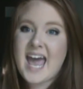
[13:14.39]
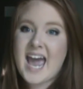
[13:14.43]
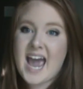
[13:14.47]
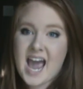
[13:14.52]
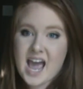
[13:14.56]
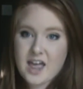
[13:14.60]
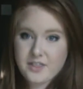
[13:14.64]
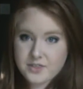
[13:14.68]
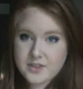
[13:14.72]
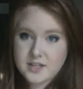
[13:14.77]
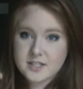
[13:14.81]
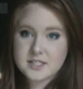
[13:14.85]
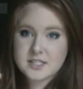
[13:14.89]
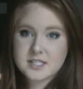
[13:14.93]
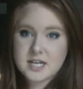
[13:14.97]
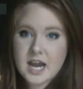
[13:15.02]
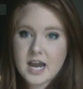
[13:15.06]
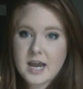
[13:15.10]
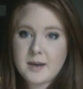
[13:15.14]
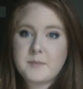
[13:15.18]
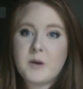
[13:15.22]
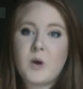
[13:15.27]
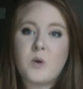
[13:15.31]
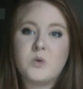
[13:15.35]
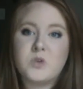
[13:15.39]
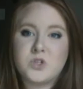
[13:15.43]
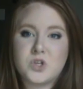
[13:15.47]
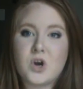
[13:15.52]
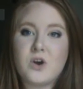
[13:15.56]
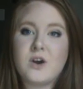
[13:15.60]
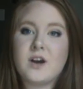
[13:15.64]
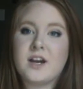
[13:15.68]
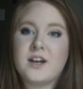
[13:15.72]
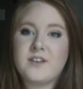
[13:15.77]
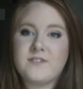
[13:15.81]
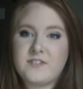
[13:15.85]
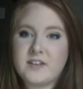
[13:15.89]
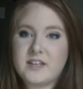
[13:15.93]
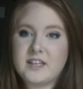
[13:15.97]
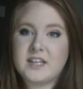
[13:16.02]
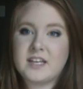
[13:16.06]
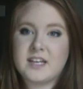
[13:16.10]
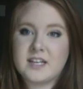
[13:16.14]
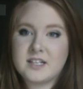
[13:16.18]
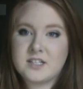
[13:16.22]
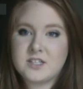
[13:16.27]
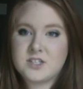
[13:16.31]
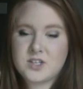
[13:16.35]
At this time, I was already
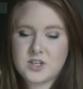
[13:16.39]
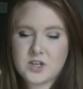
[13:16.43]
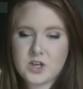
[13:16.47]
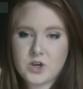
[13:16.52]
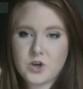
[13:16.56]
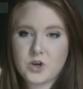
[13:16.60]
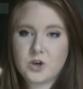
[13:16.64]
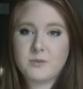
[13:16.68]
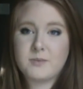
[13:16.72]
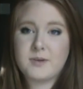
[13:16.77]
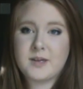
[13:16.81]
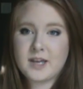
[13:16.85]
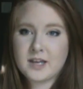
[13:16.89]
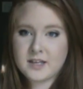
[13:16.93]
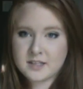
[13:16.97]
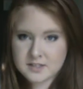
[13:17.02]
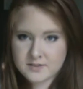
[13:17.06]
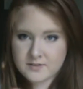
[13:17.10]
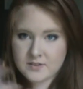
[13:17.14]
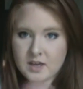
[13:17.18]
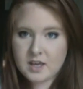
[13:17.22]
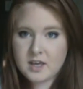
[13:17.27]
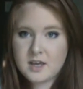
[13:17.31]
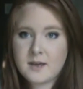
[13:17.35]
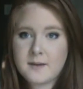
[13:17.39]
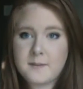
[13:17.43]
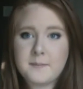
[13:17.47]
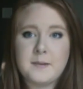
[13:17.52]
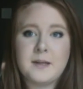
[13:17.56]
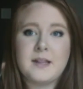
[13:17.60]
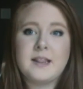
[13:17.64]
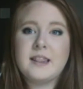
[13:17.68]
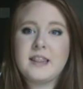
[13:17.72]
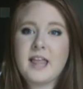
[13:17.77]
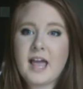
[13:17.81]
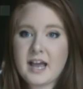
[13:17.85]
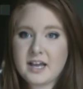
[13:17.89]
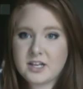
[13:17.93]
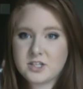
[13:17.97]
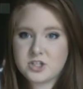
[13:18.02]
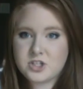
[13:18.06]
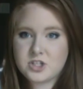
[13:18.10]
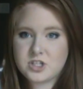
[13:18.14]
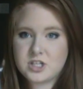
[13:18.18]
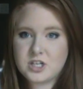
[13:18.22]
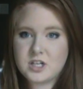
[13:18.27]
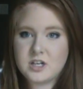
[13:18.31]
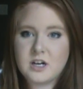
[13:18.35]
feeling insecure because of him
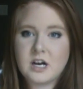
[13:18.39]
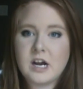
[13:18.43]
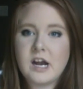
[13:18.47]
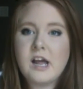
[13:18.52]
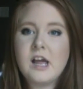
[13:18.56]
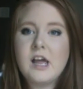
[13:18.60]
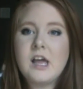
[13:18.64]
last year.